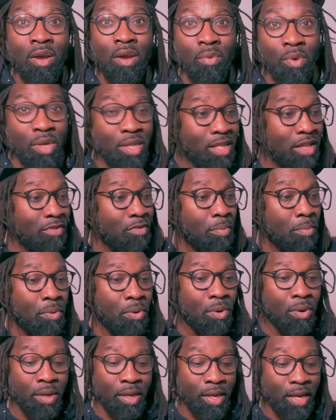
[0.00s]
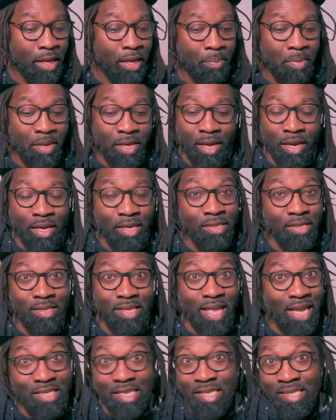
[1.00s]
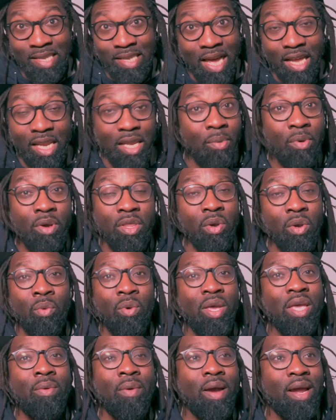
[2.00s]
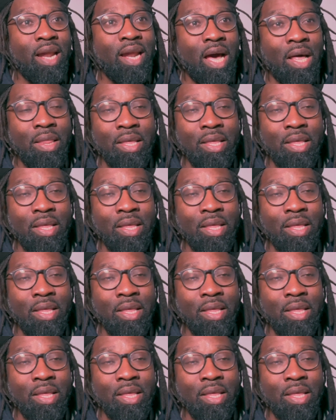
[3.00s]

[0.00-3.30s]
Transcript: with Liverpool because that's exactly where they're weak right now.